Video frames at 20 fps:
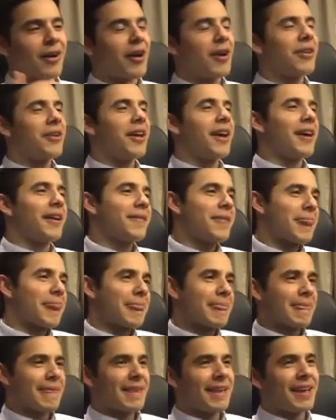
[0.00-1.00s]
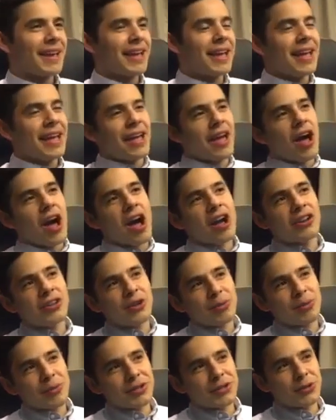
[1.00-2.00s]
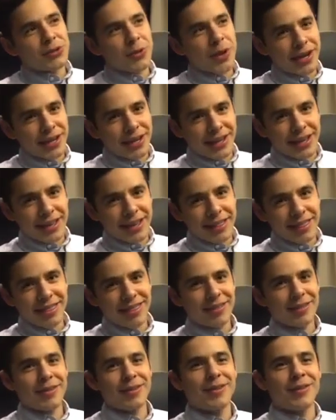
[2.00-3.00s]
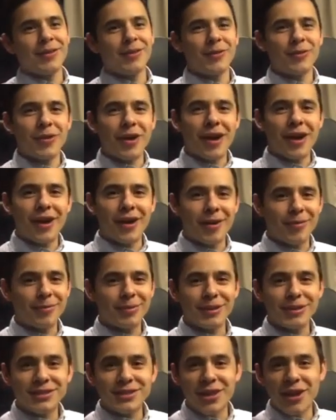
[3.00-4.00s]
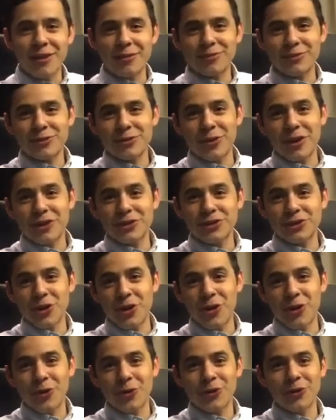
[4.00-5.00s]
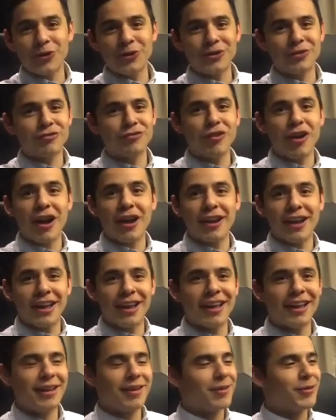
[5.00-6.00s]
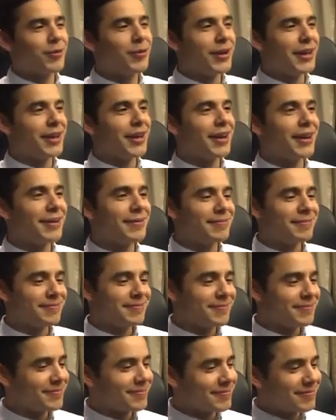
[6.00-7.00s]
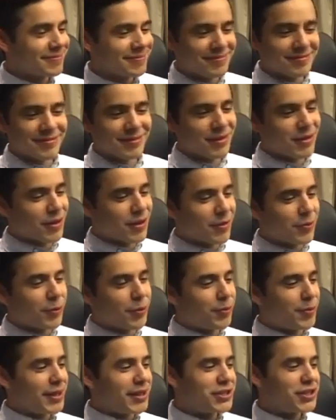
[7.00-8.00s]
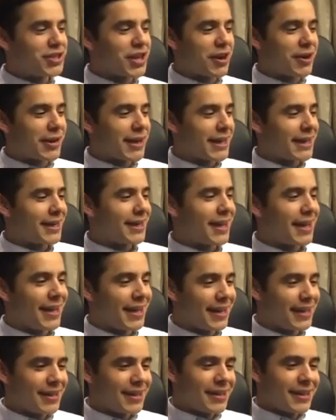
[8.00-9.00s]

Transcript: Oh, okay. October 20th. Please come to our show Friday. We will be sharing